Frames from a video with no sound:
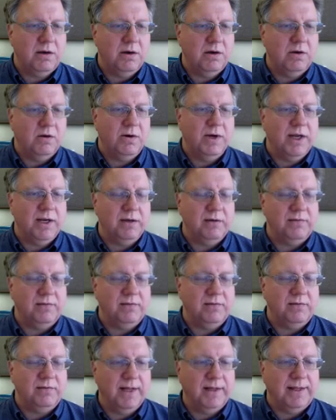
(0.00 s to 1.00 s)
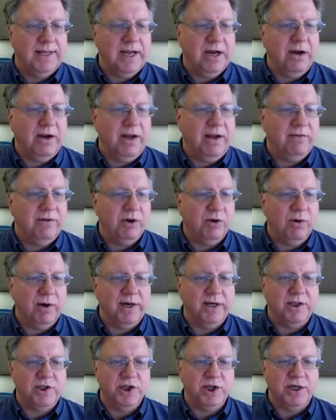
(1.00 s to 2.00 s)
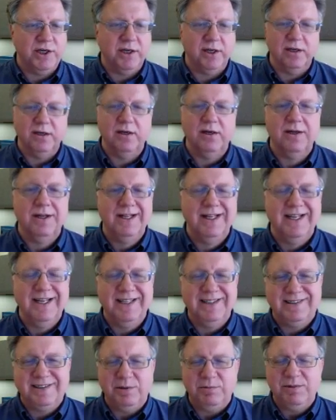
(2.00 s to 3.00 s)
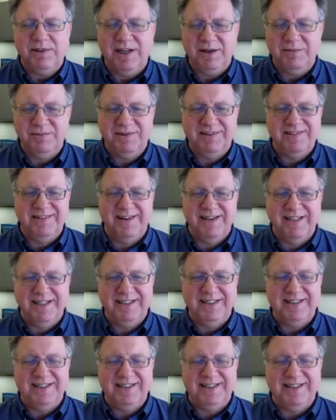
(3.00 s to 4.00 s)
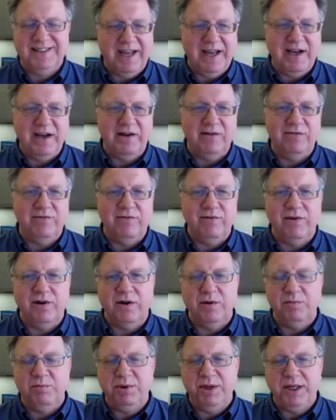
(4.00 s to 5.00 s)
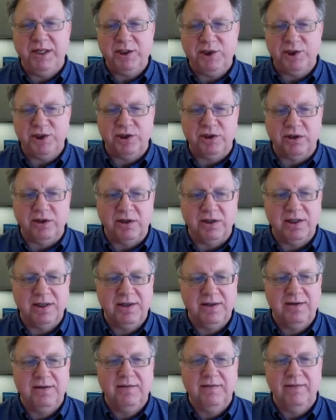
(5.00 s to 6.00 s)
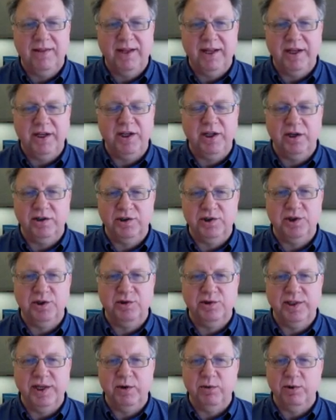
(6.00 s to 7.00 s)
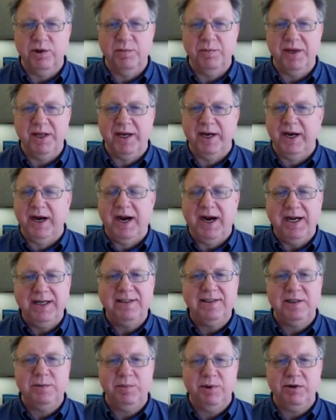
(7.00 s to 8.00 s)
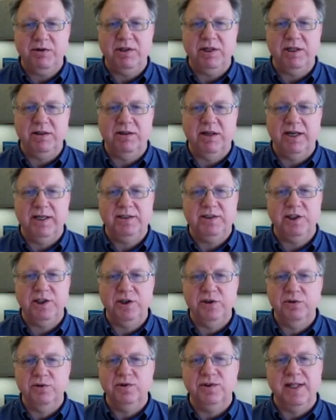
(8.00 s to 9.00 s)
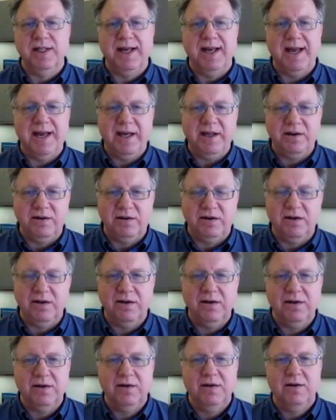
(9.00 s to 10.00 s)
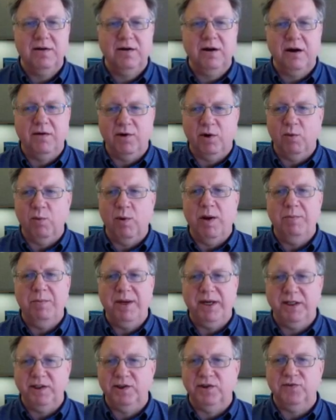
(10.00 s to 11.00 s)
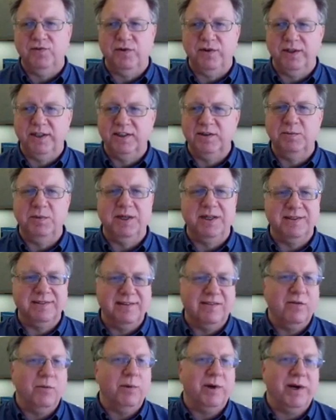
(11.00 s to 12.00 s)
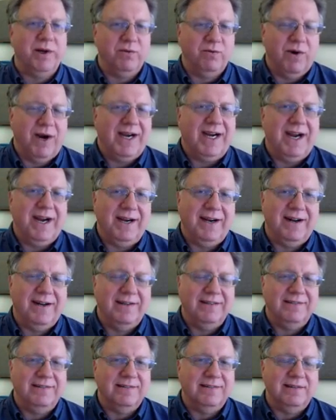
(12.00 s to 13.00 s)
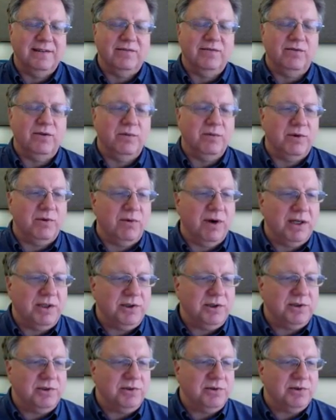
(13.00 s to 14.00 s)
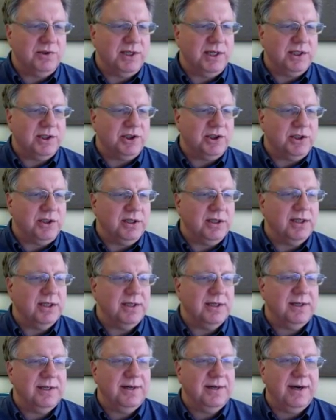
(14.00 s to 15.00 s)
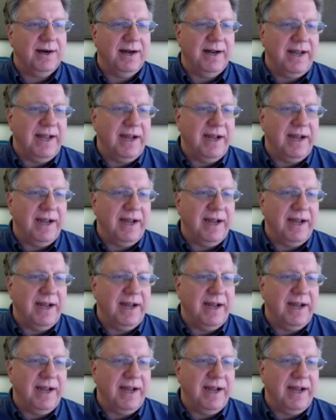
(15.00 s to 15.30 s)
okay, now I have a great agenda. It's sometimes nice to have a picture that you can associate with the meeting. I typically like to use the header of our web pages for this because everybody recognizes it from the Rochester section. I